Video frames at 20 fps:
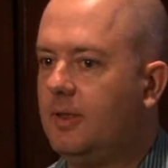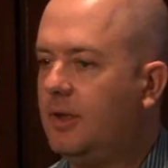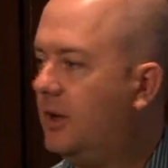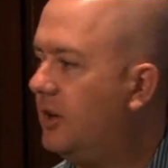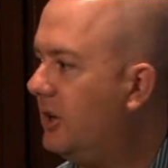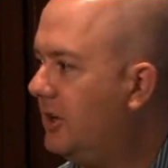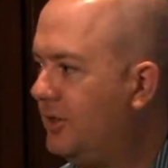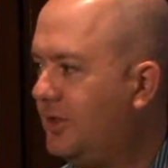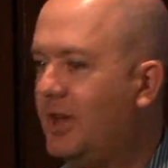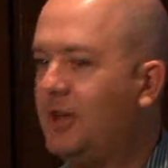All
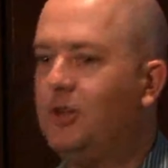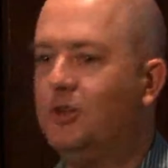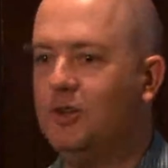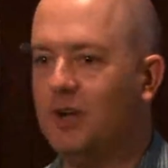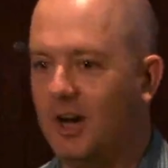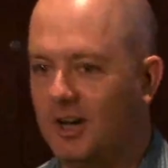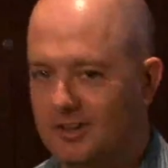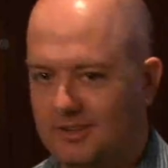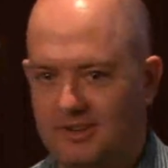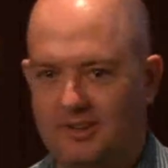right. Thank you,
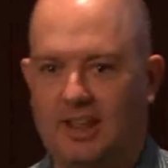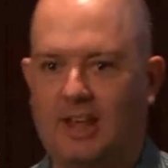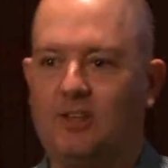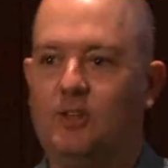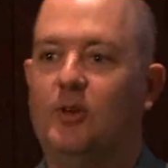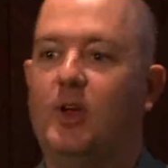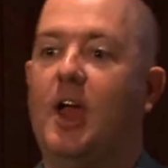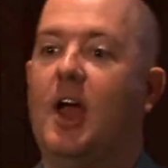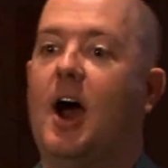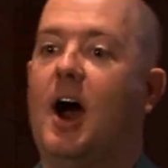Don. Thank
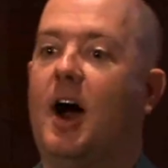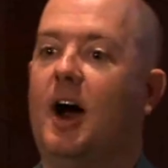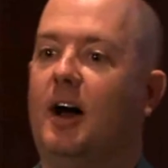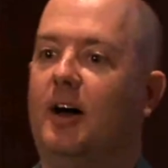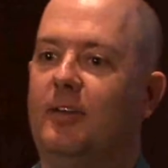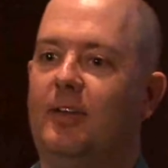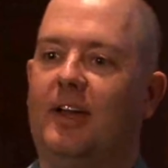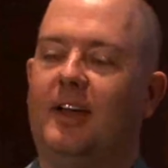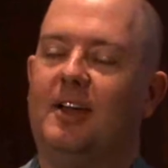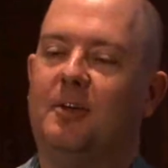you.
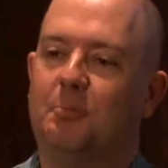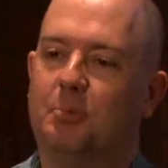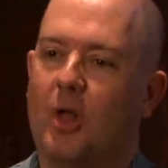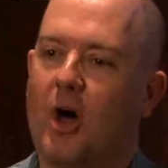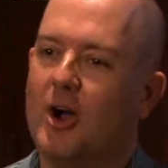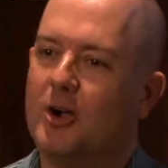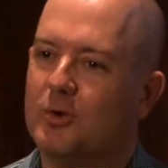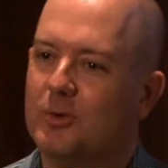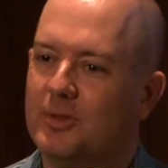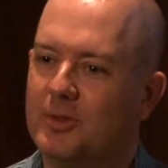
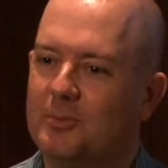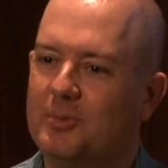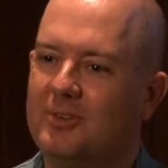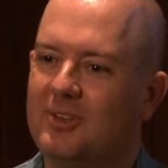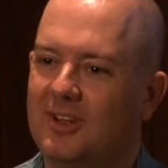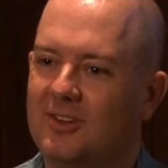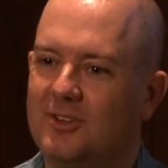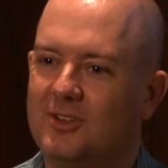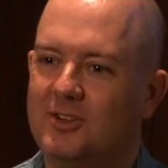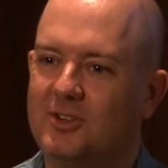Blogorithm, is
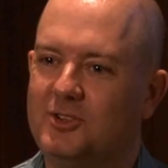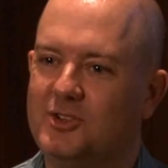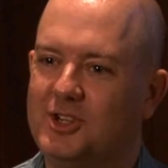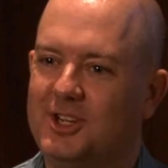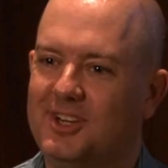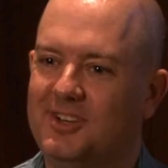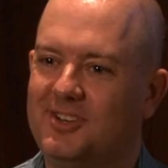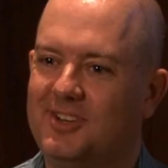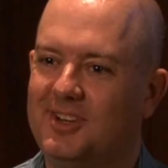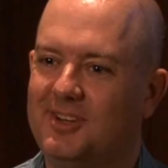that a little
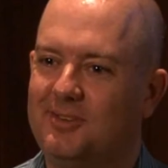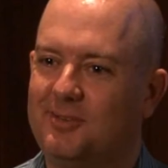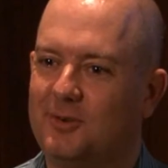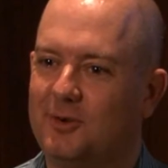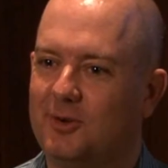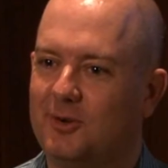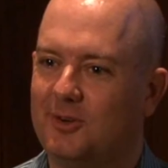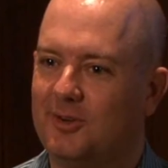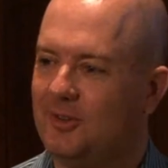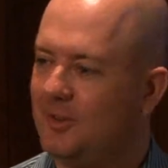cheesy
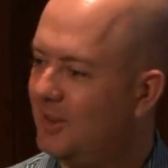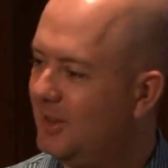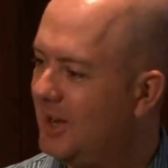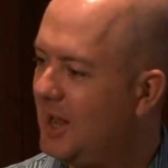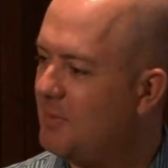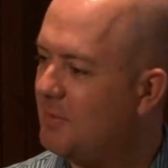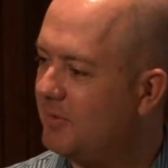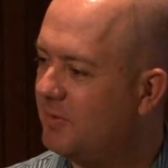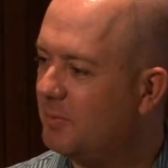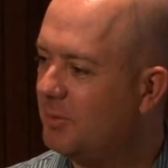for the
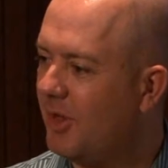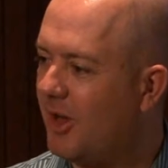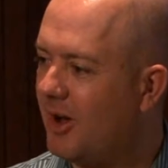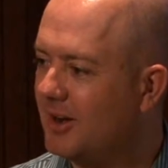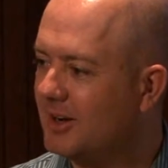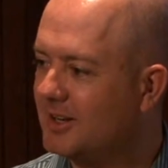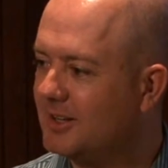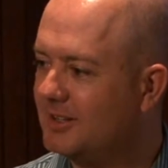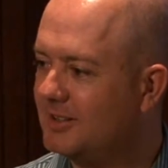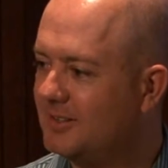name of a blog?
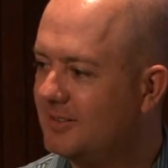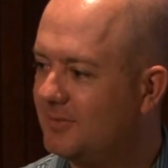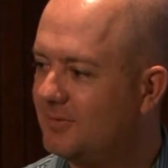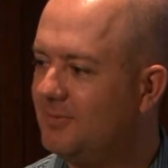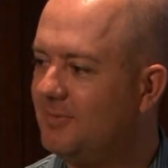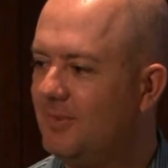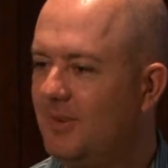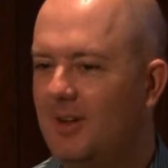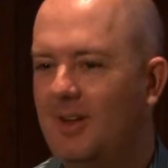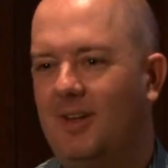
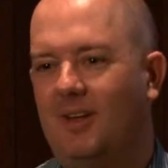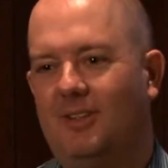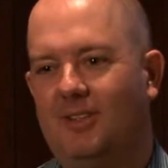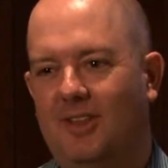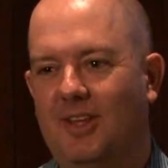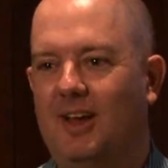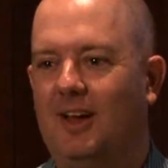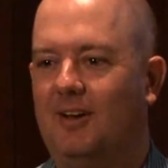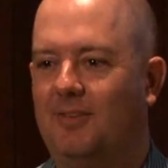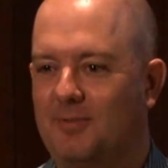
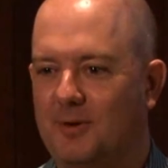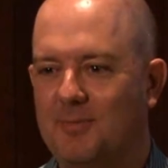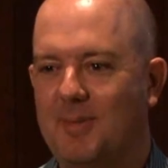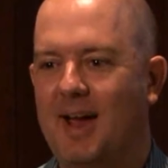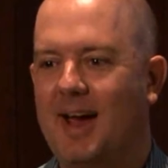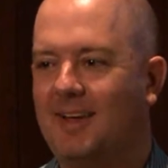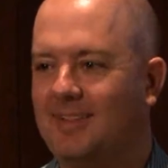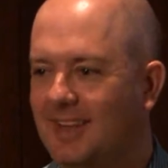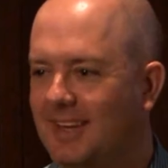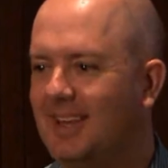No, for
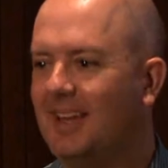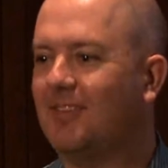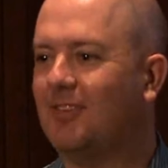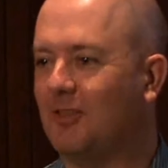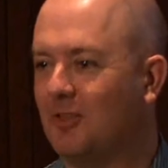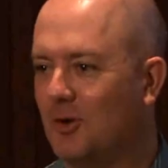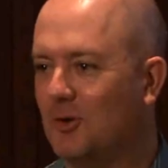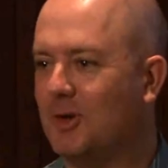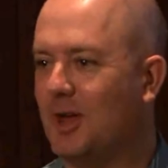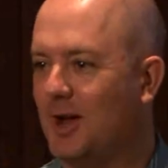math. I guess
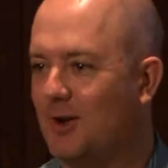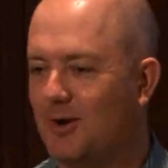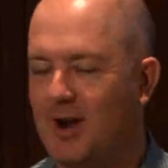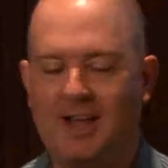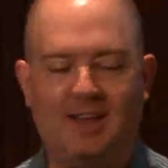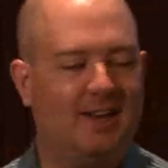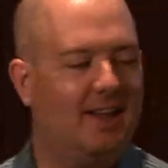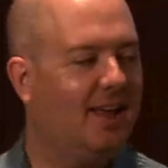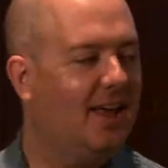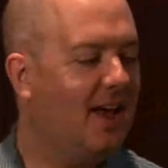it's okay, right?
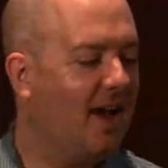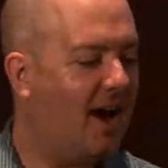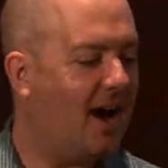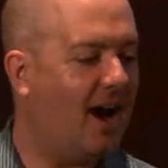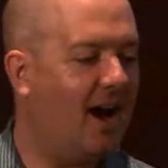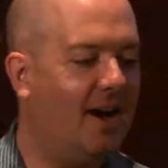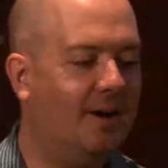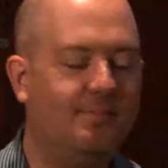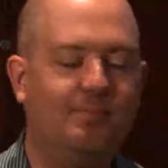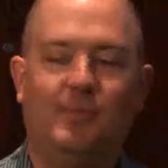
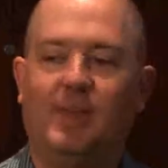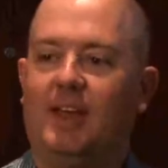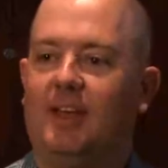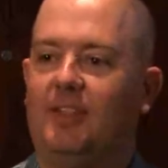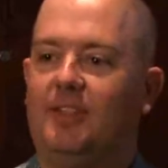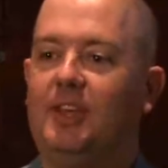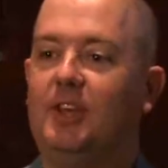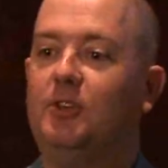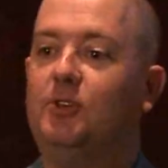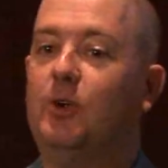
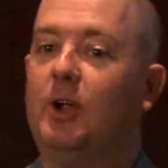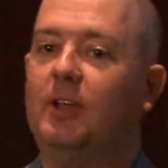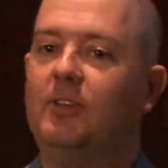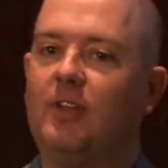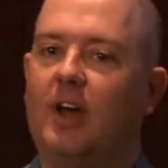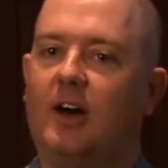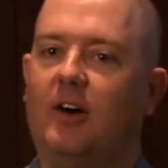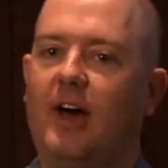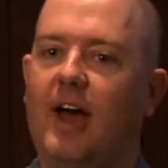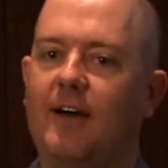The address,
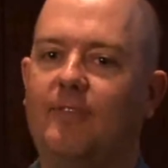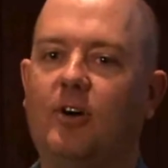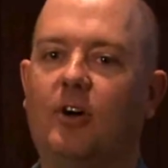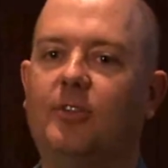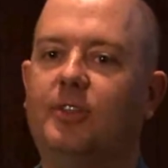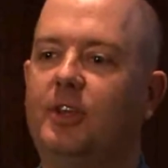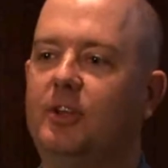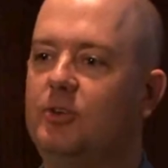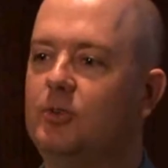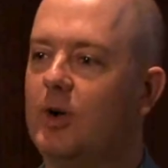I'll have all
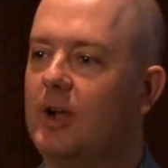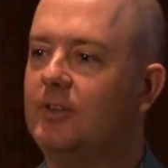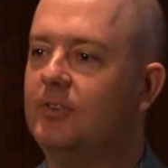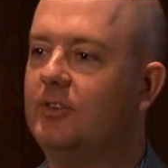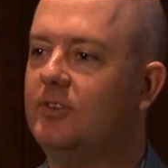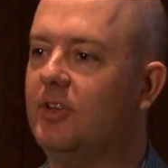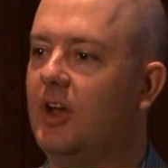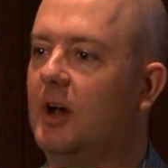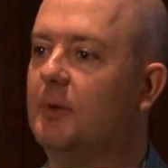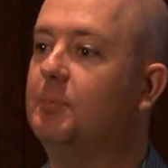the
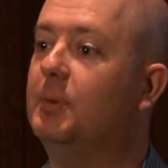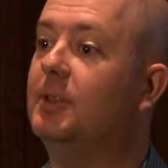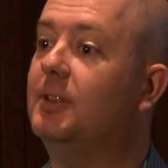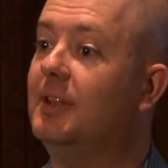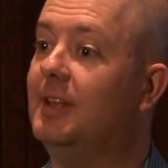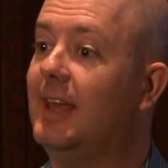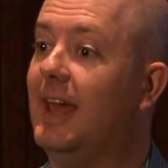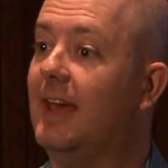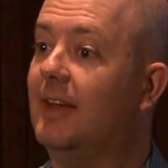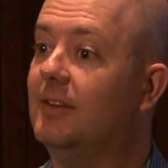addresses up at
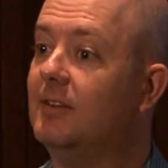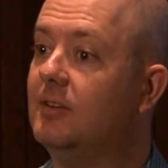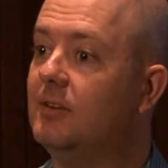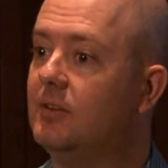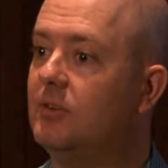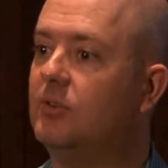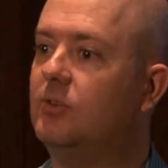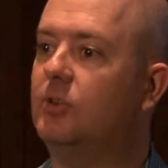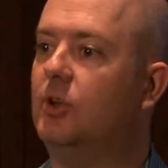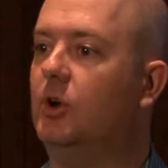the end,
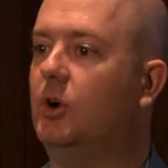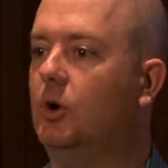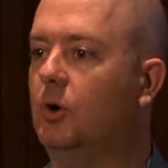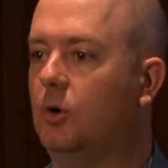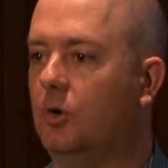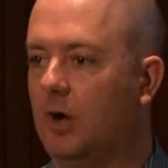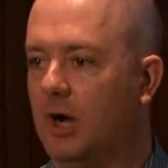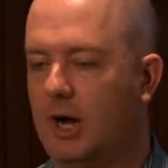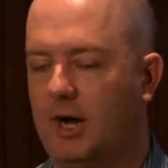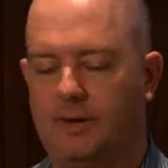
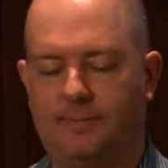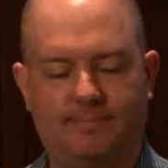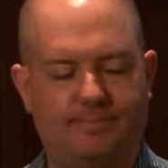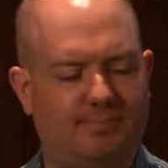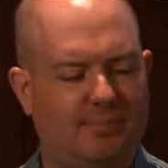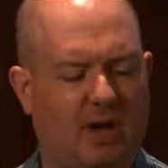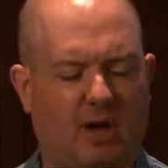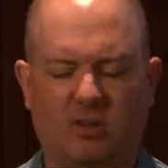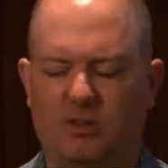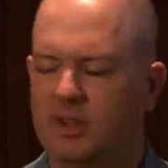so
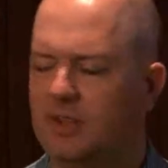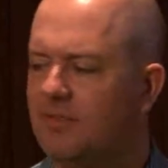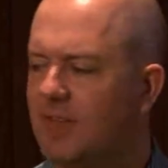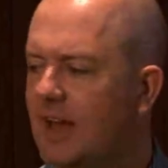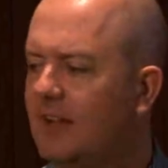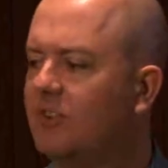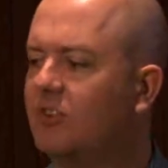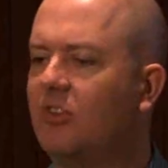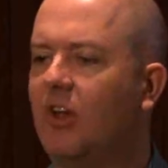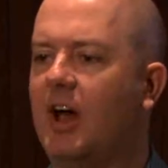I'll leave
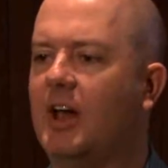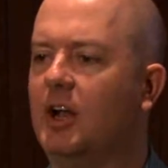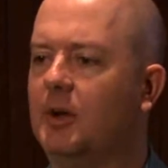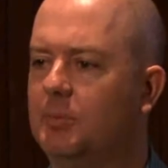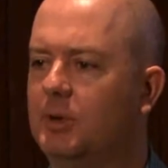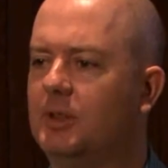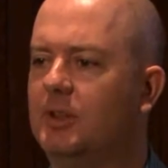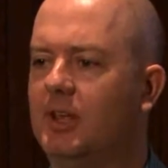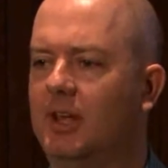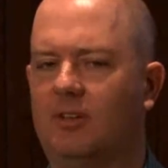that slide up
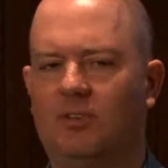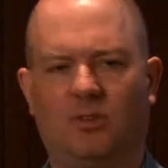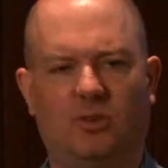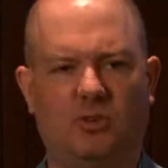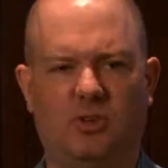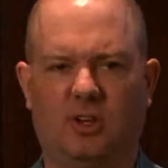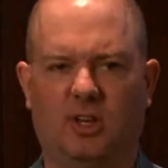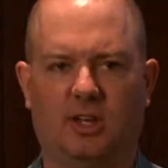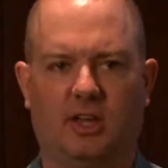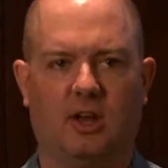at the end so
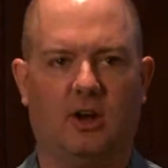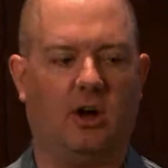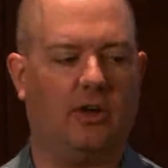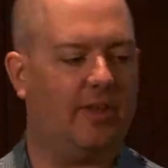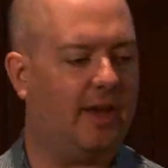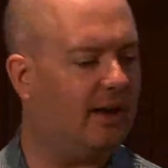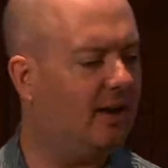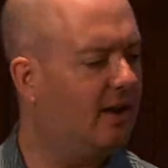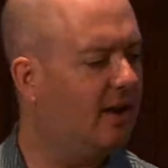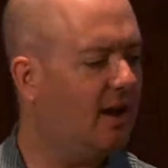you can get all
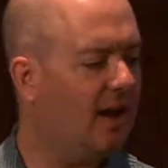that.